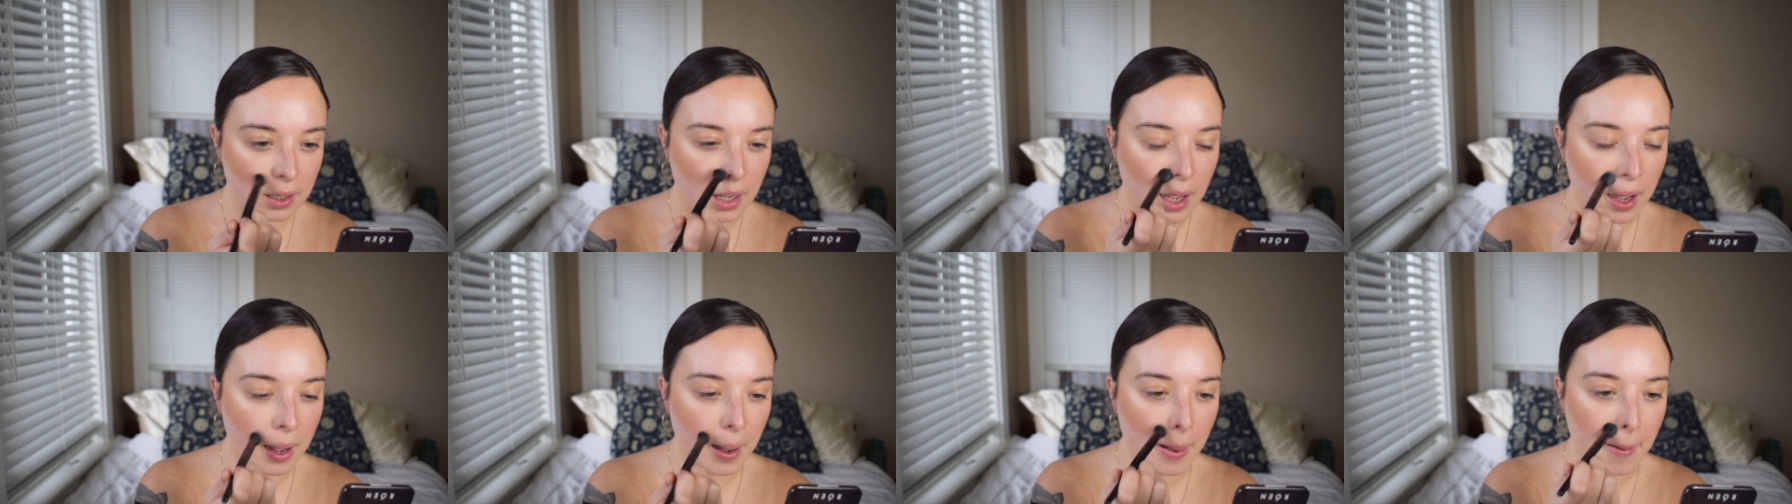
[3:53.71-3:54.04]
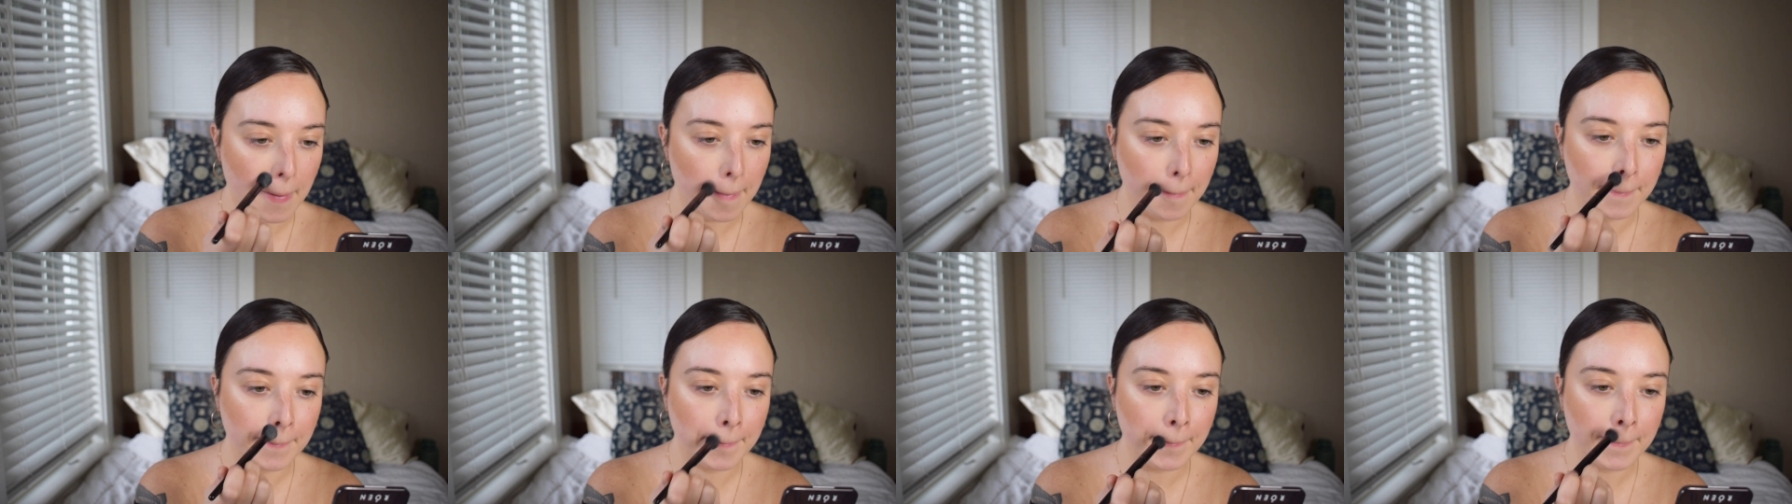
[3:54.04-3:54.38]

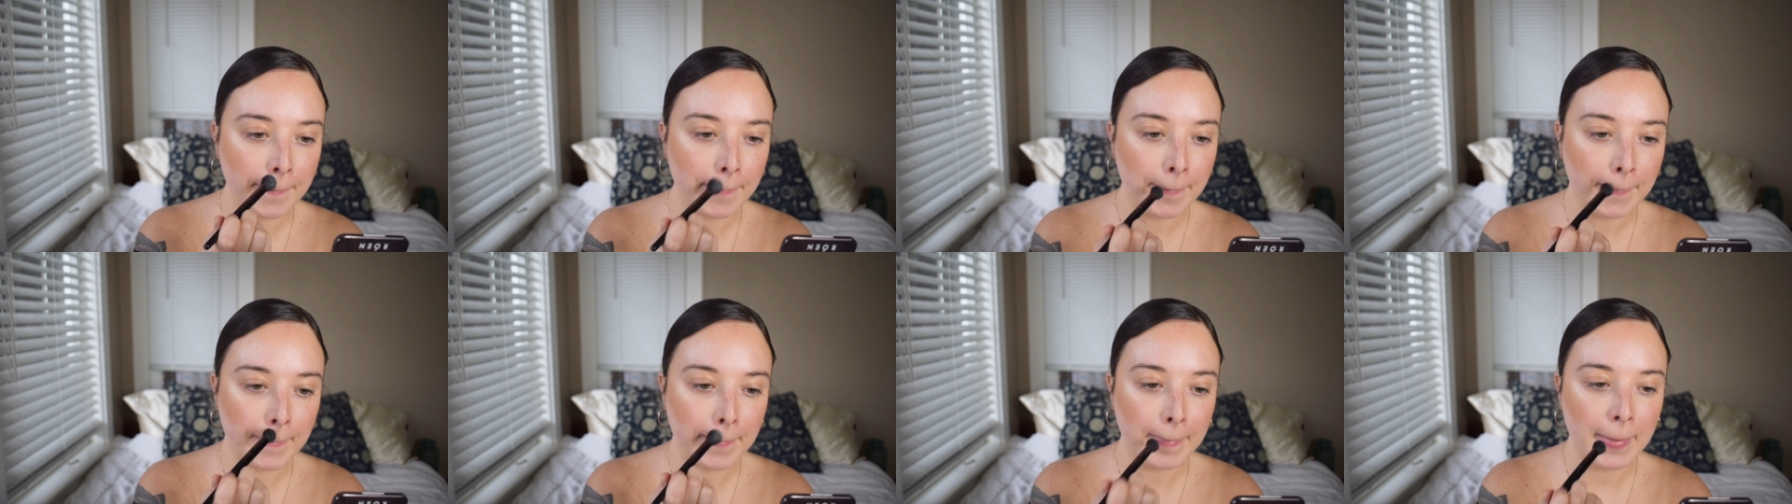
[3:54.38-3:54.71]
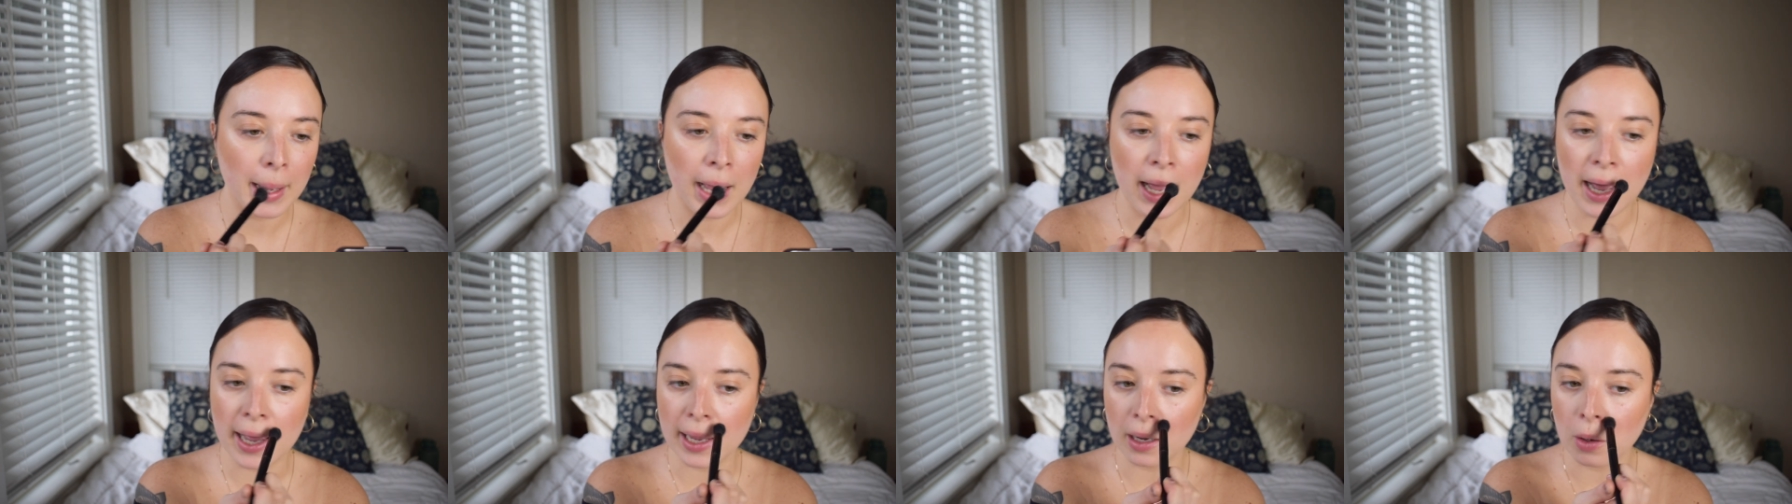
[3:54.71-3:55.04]
um,
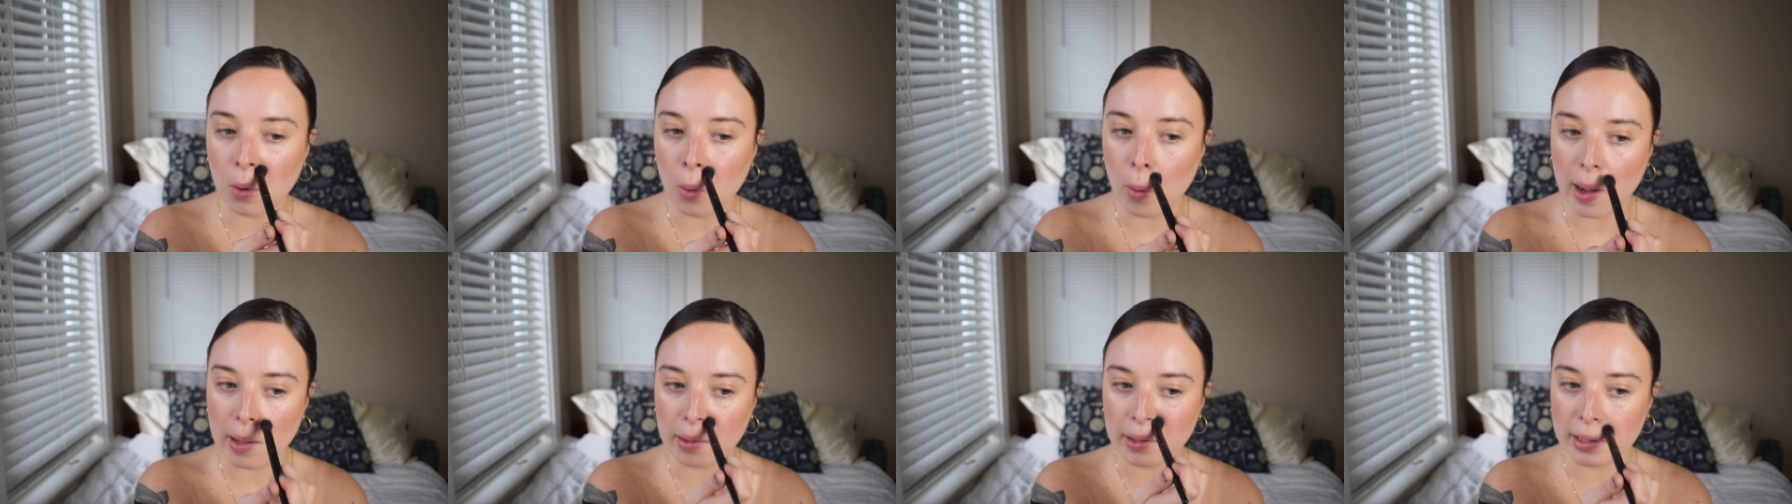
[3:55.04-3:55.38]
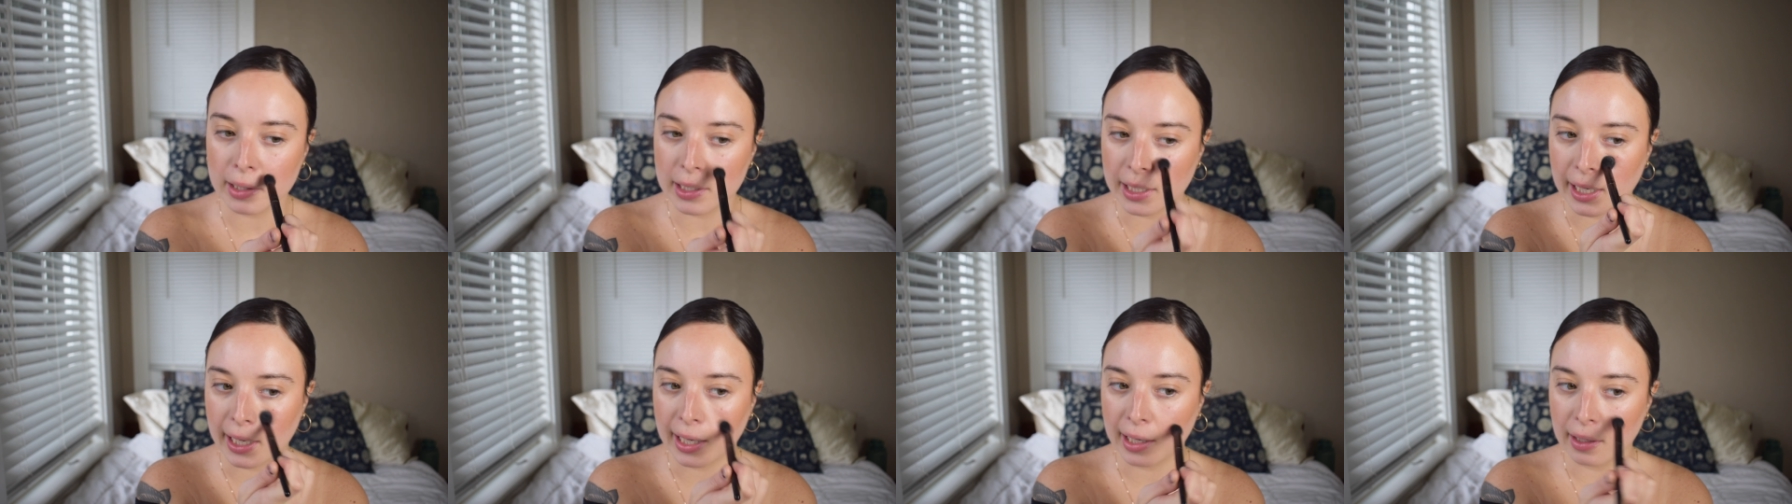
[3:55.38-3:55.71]
high
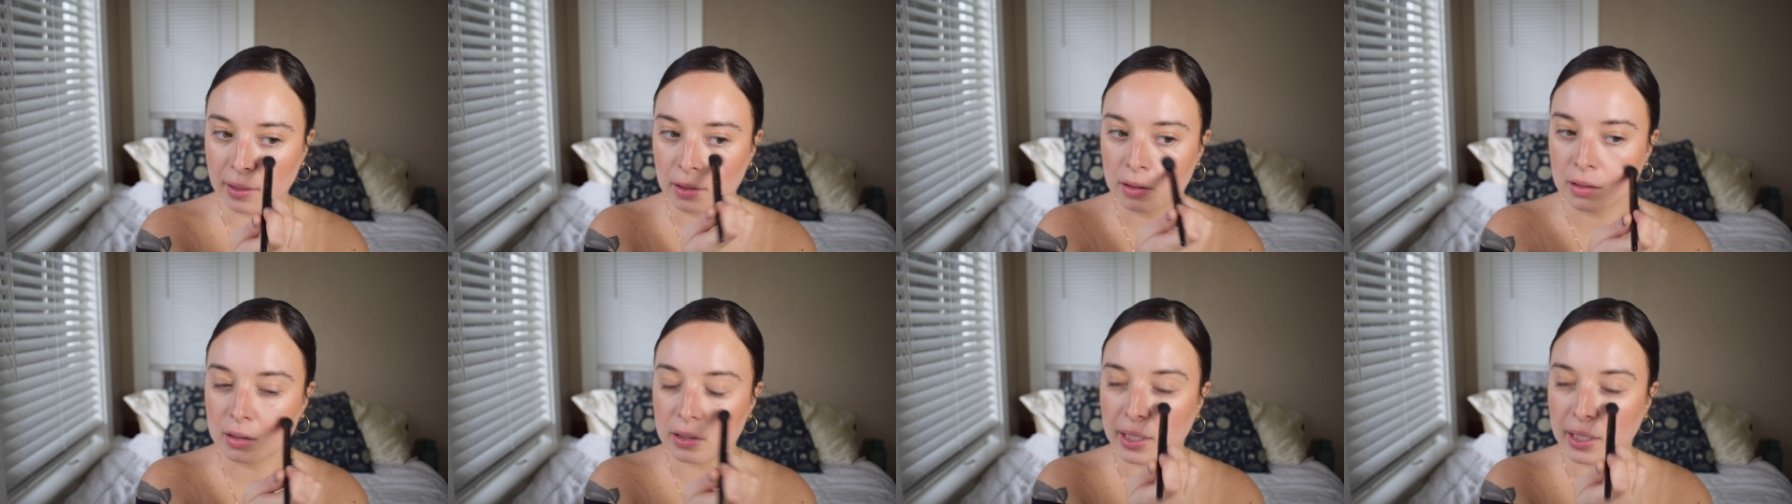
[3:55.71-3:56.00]
quality,